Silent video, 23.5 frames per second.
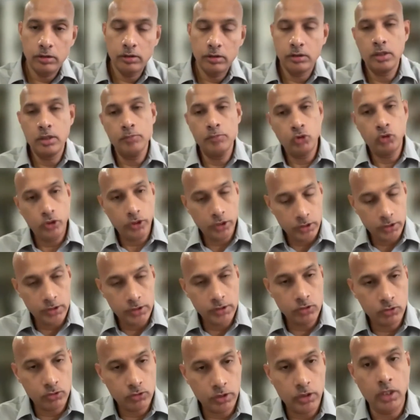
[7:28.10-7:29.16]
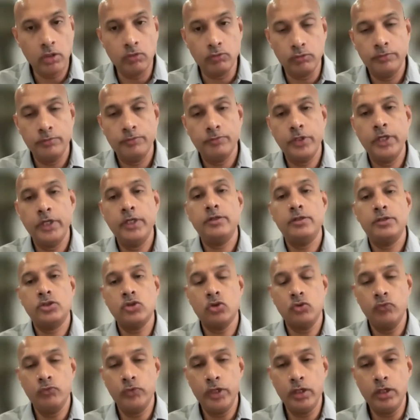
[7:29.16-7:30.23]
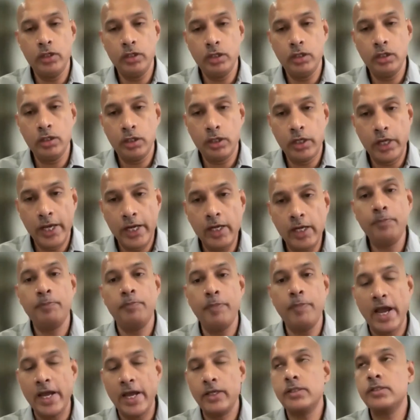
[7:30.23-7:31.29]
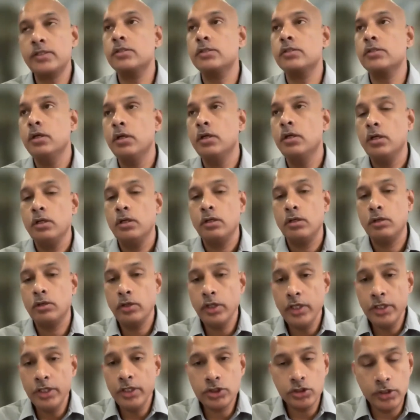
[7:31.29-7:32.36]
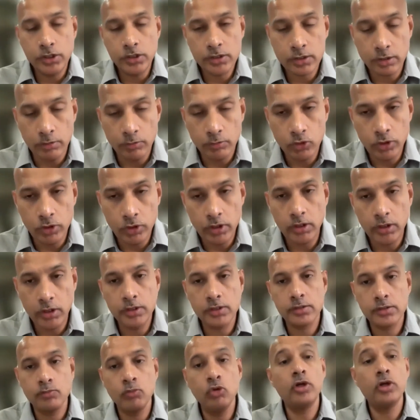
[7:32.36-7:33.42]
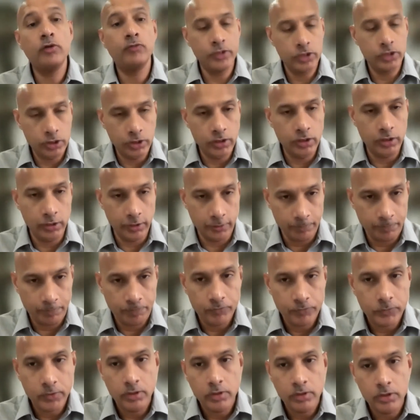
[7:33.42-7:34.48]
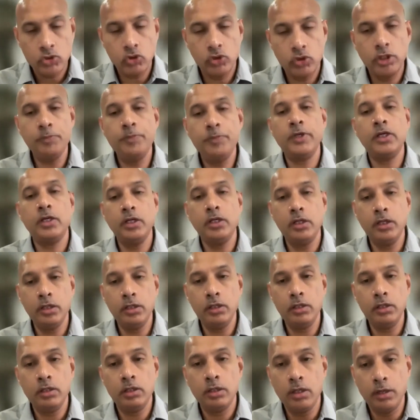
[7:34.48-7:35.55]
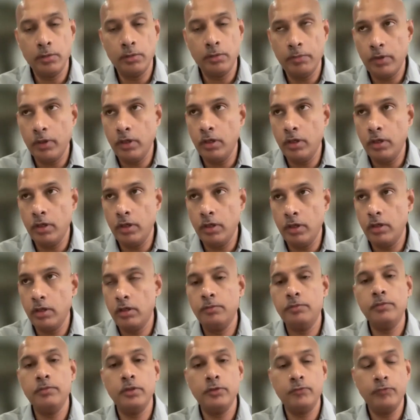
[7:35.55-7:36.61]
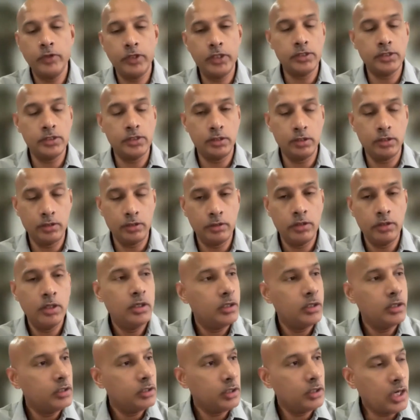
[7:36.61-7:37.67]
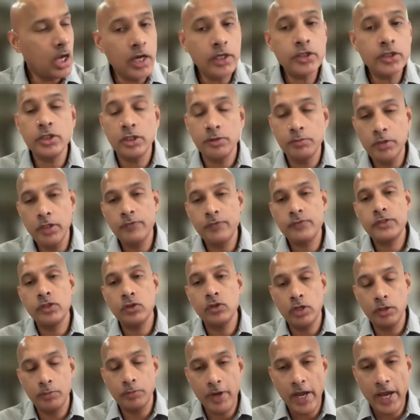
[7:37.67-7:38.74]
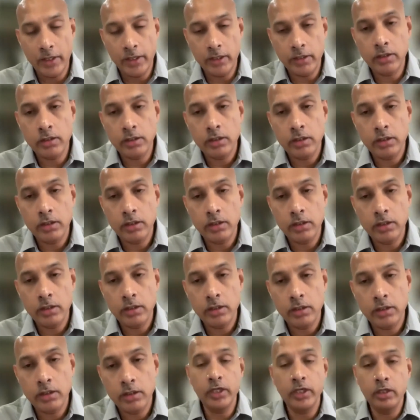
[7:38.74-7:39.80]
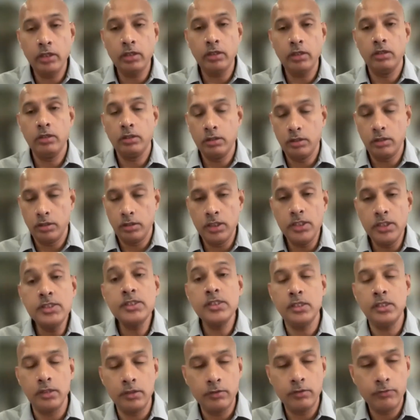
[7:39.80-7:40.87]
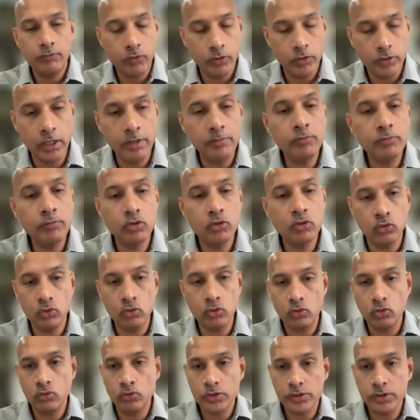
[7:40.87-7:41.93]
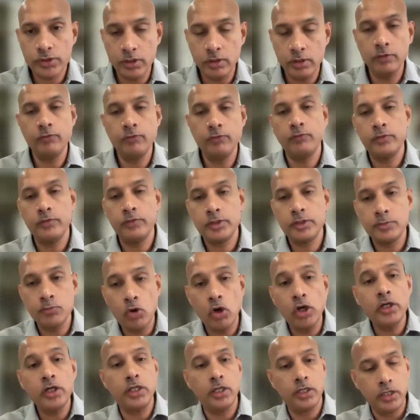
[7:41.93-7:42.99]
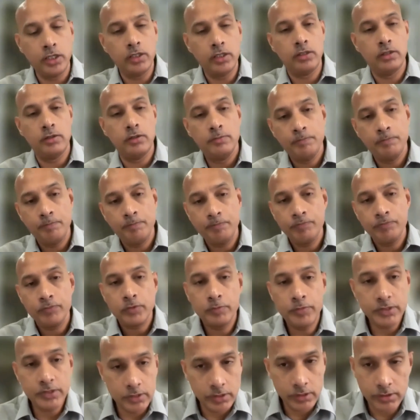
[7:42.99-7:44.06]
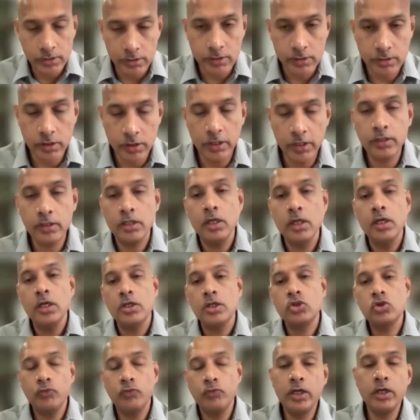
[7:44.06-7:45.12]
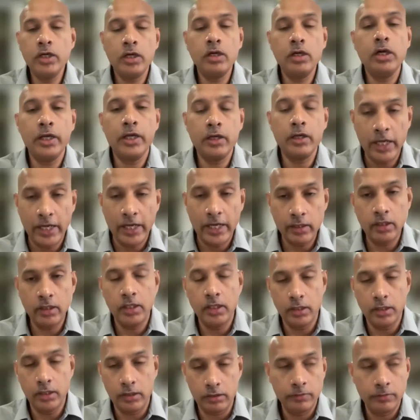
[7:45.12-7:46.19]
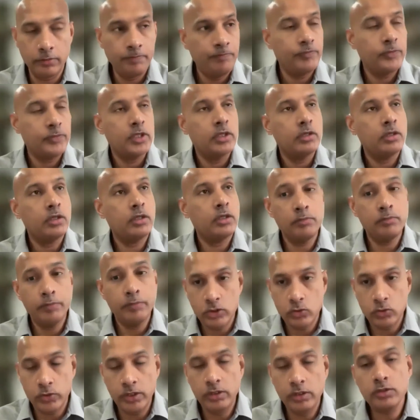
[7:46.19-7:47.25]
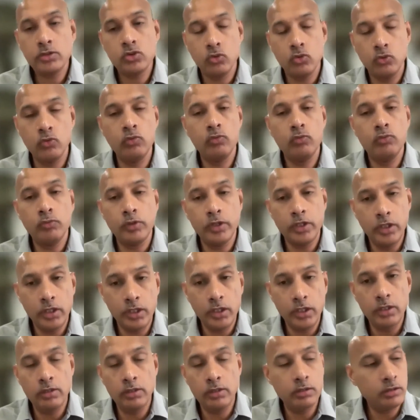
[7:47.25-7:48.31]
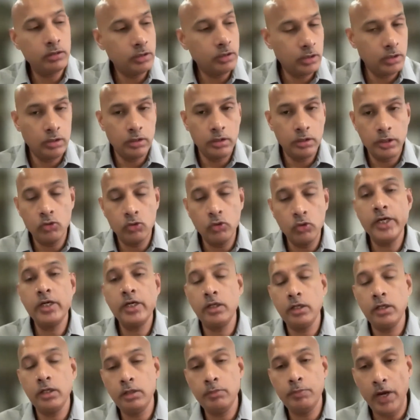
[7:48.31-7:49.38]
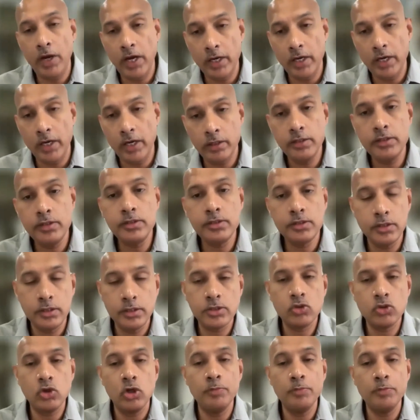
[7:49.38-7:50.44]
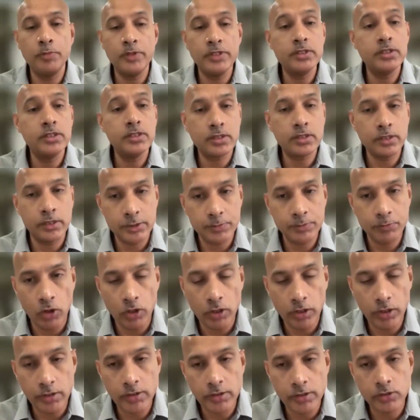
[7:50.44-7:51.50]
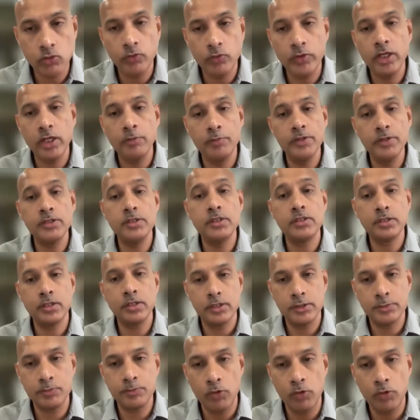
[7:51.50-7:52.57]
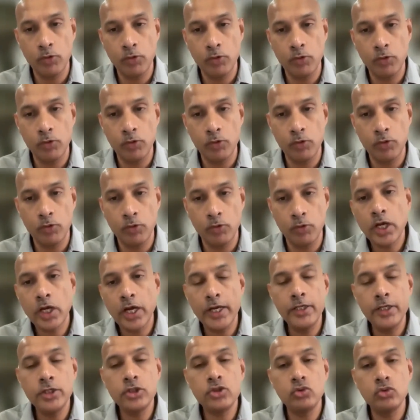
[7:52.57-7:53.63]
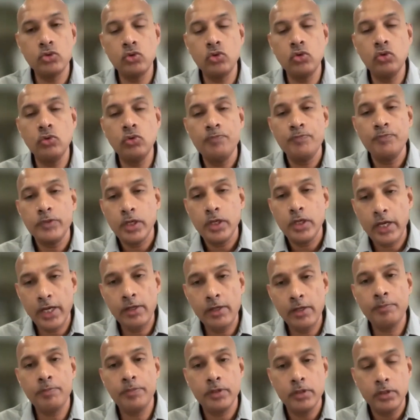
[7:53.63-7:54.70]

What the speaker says: communities on the ground, right? So we help banks reach these communities more efficiently. So typically, if it is a large NBFC or a bank, it is not very easy for them to serve small ticket businesses, right? So we are like an aggregator in between. So in Indian regulatory parlance, it is called business correspondent. So we are a business correspondent, try to help